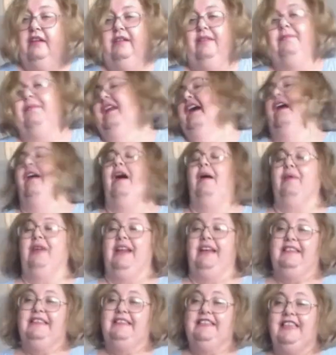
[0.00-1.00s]
Now, I would
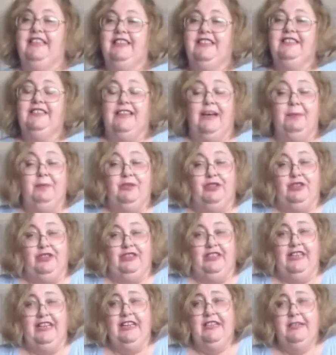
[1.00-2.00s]
like to take this
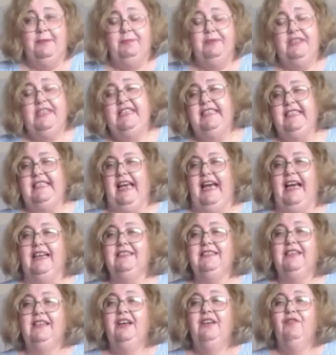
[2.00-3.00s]
opportunity to please
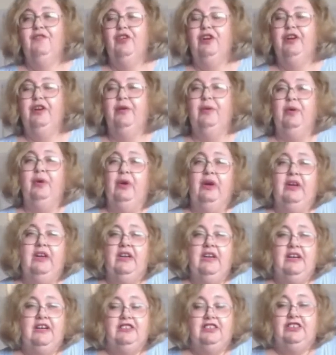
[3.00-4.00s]
ask for you
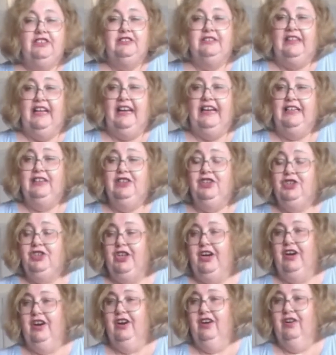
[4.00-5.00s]
to like,
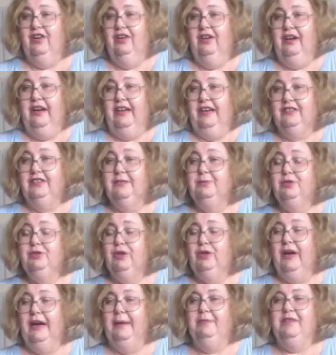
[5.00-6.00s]
share, and
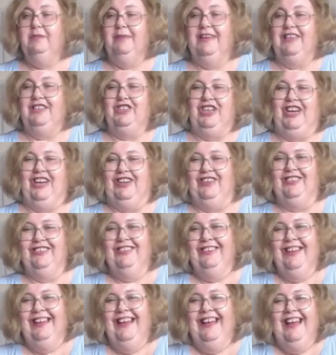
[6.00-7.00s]
subscribe to my
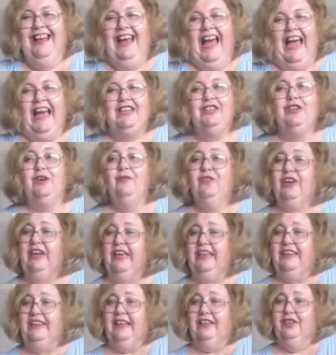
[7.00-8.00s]
channel. And don't
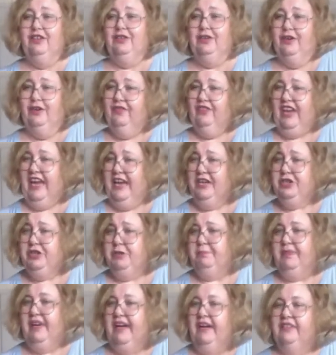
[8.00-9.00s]
forget that little
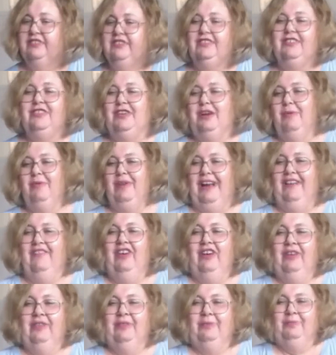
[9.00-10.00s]
notification bell so you know when
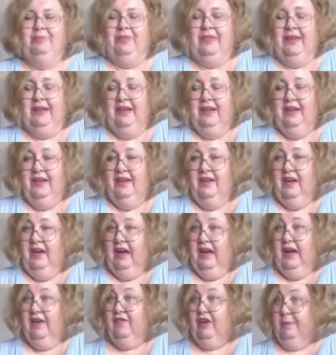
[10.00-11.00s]
I
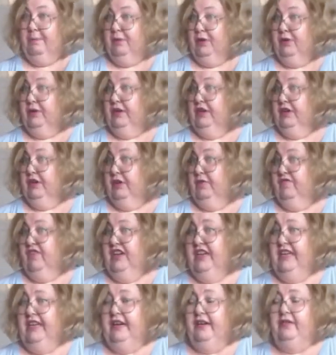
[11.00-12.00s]
have uploaded new
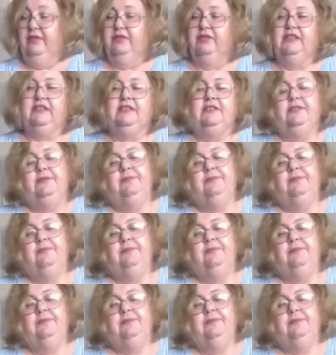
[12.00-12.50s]
videos.